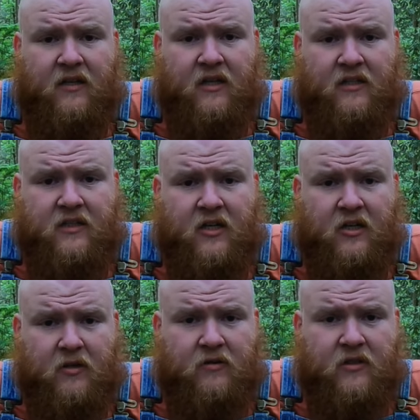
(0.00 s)
that's
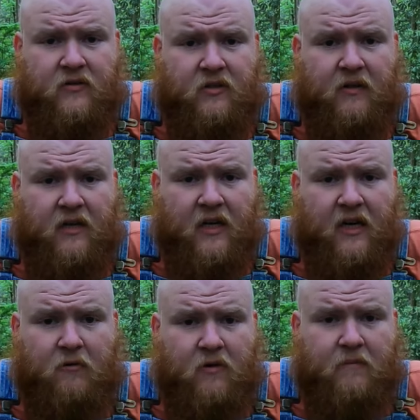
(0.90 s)
conducive to an
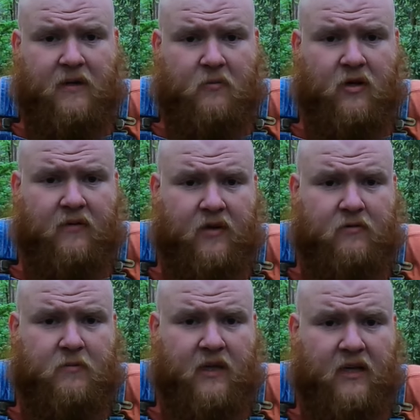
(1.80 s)
adequate memory of
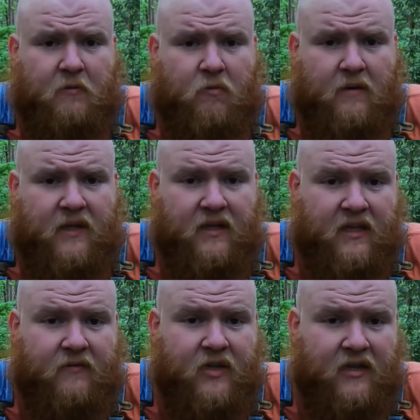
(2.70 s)
those men and women
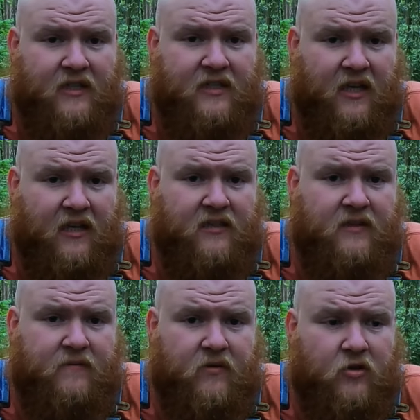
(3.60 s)
that have done these things.